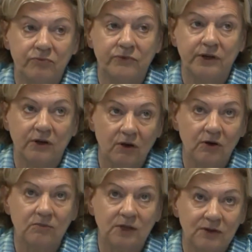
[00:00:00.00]

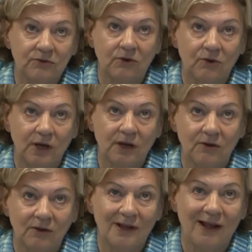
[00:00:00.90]
economy is
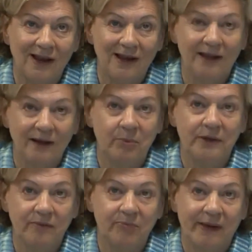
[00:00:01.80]
going a little
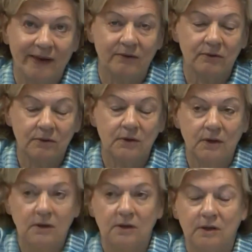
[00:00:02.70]
bit better
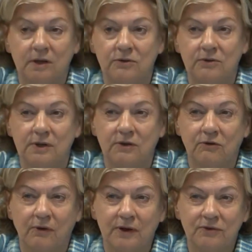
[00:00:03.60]
than during the
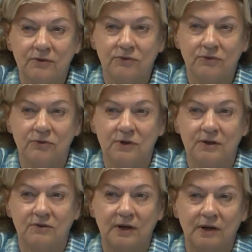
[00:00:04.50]
crisis, so there
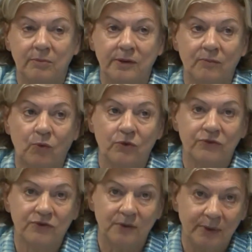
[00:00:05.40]
is a little bit more
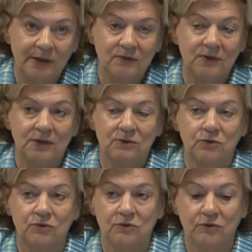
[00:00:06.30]
stability in the
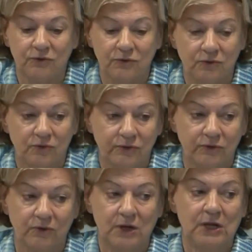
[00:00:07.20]
Eurozone
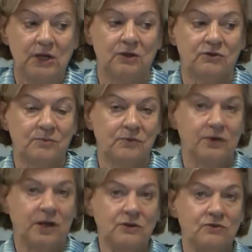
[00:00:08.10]
also. Some of the
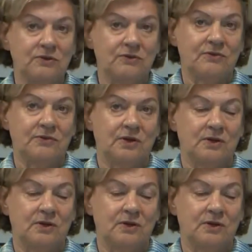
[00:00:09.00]
countries